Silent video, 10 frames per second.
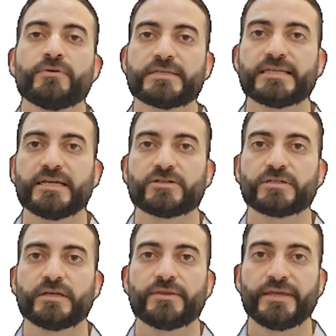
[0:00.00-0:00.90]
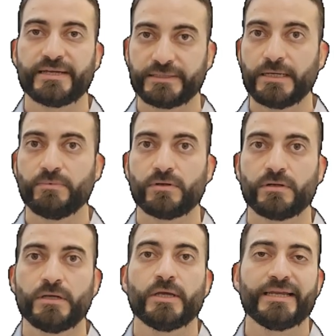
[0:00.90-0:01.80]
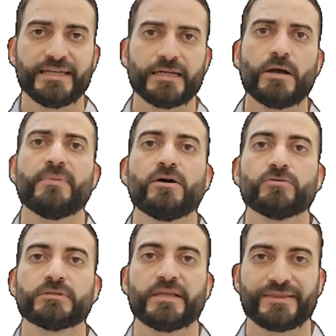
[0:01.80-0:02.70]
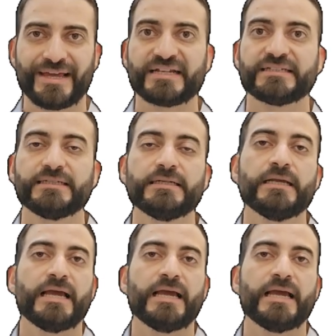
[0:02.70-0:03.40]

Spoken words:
We search in table here about the 19.